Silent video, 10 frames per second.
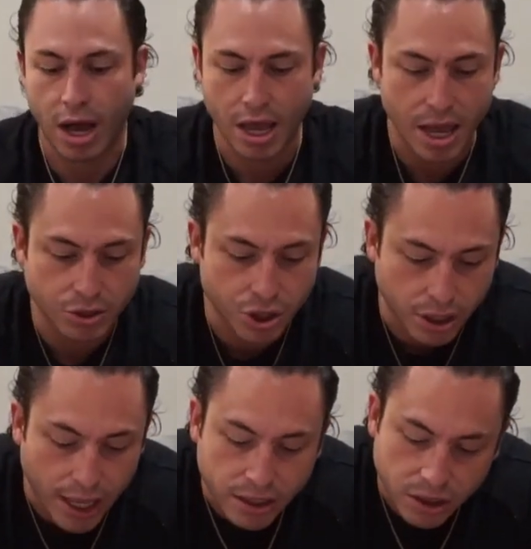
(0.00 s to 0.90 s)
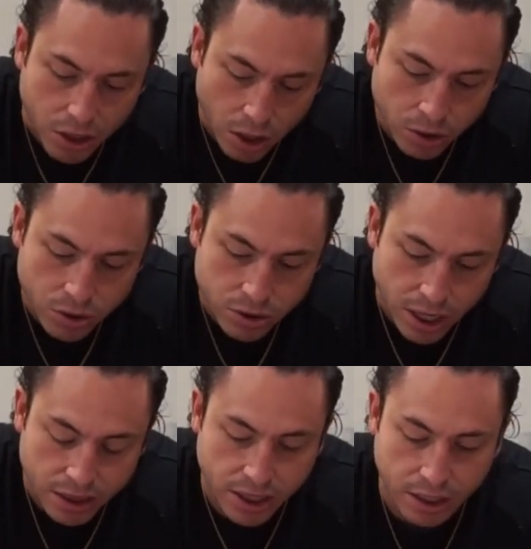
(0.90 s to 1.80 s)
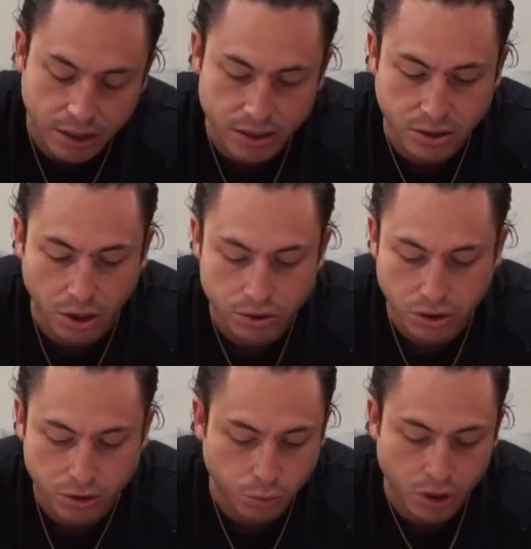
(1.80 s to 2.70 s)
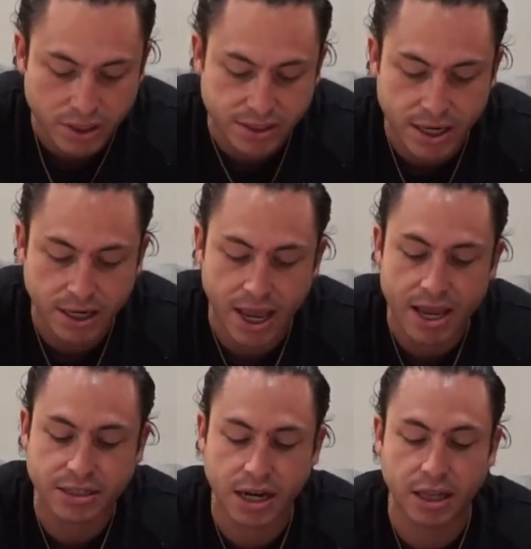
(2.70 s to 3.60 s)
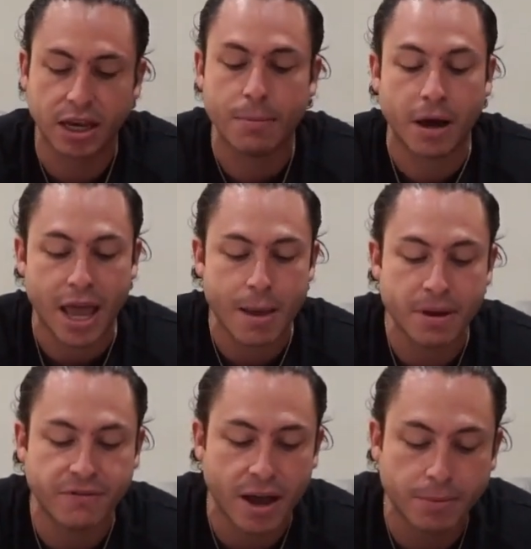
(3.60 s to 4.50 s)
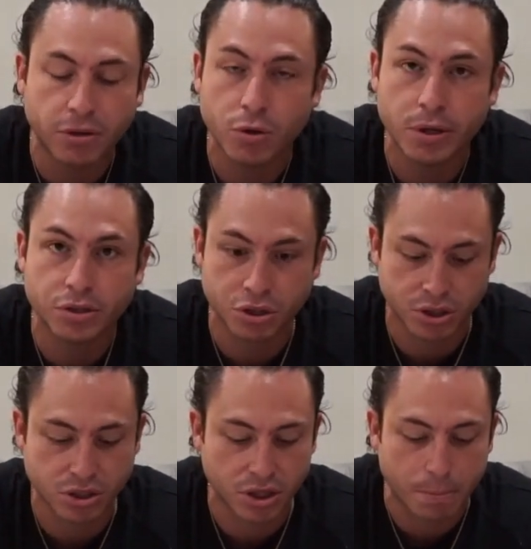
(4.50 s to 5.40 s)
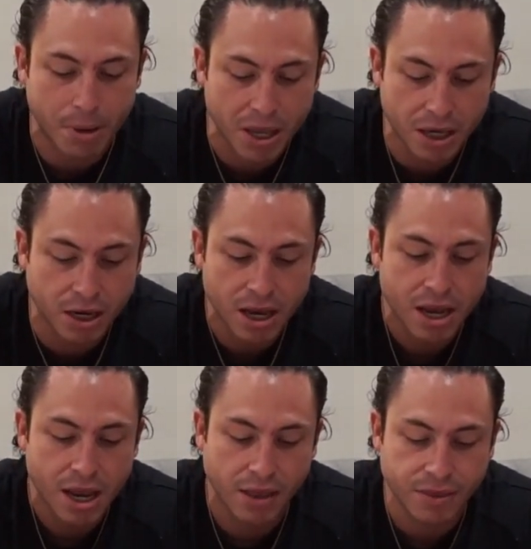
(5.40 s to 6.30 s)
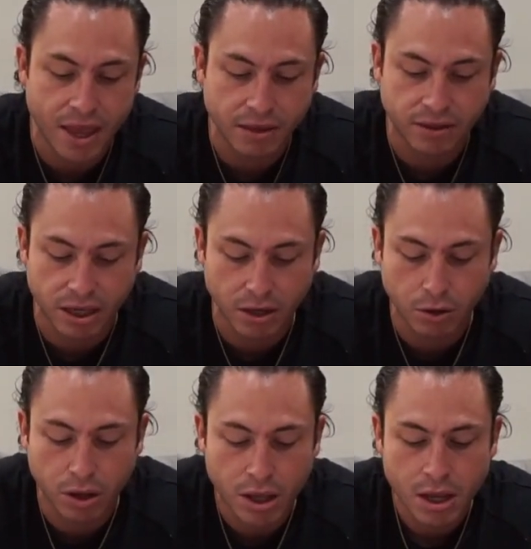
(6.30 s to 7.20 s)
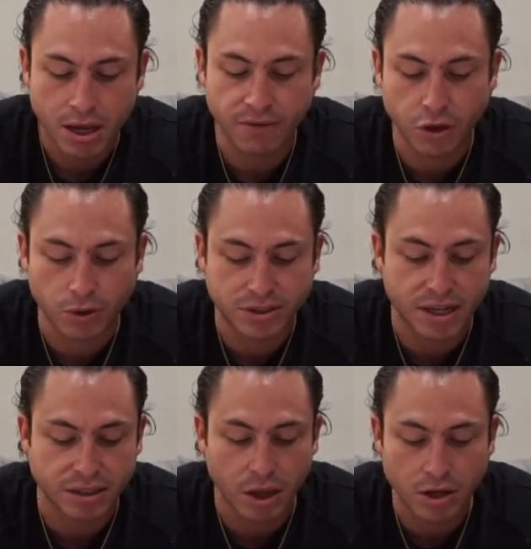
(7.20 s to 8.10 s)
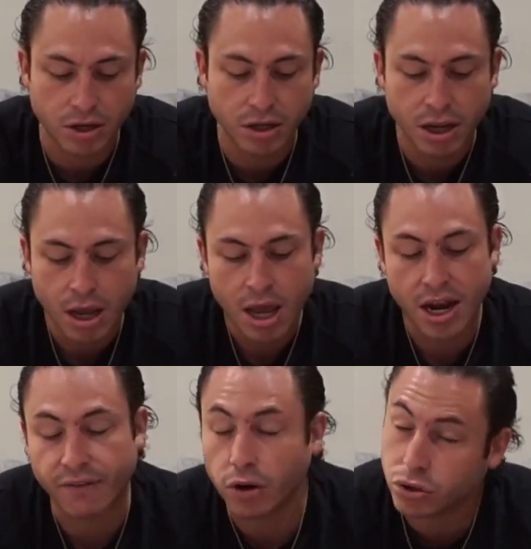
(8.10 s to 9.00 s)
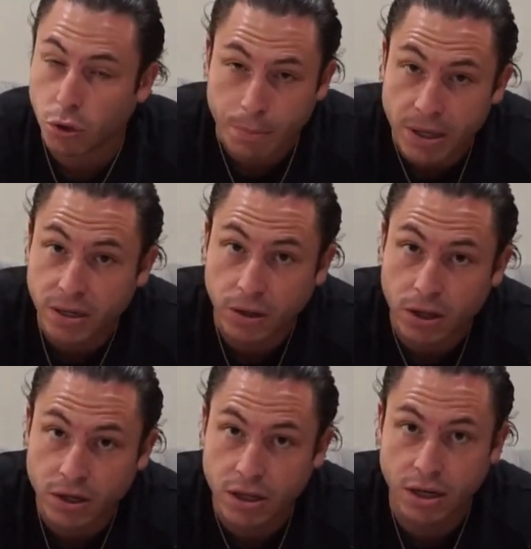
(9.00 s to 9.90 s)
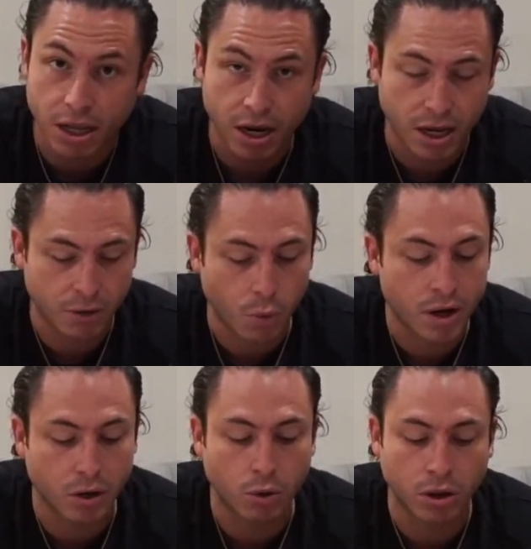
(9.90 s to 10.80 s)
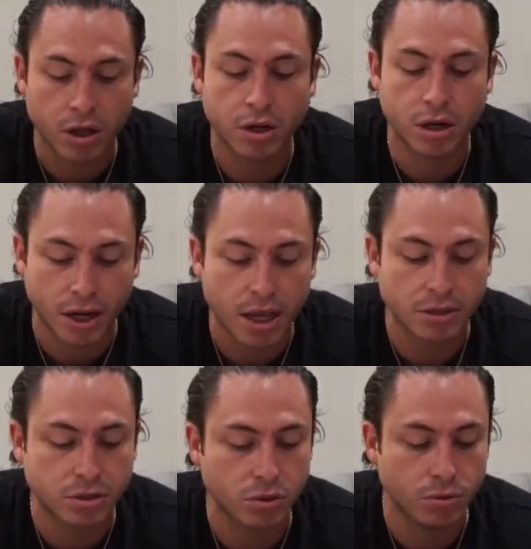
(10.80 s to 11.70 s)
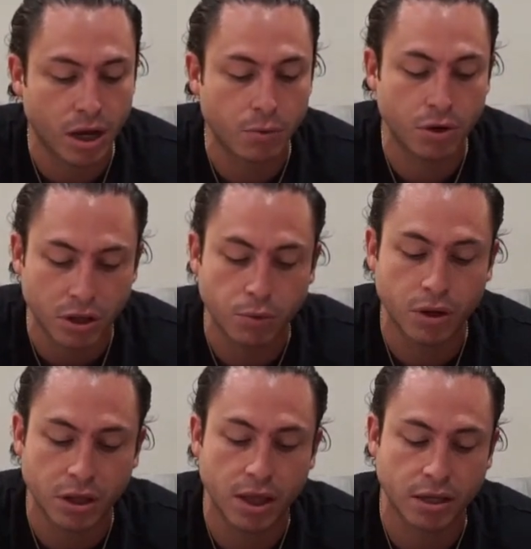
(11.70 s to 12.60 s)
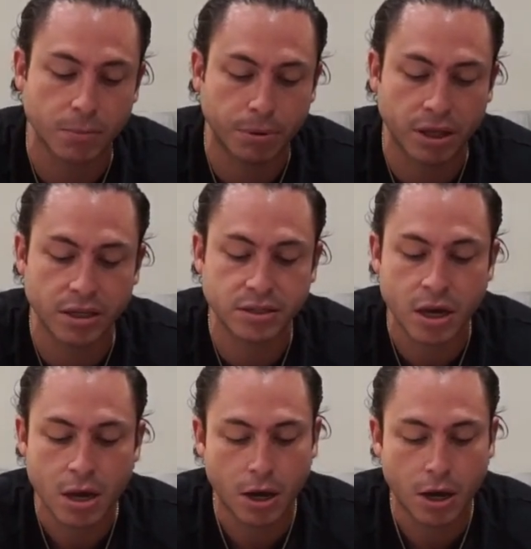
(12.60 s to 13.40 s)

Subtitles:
I actually like the colors. I think these colors look really sick. It has kind of like a Miami vibe to it just because of the pink and that teal, even though it says London. And I've also been to London, and I want to go to London again soon. I really, really like the place.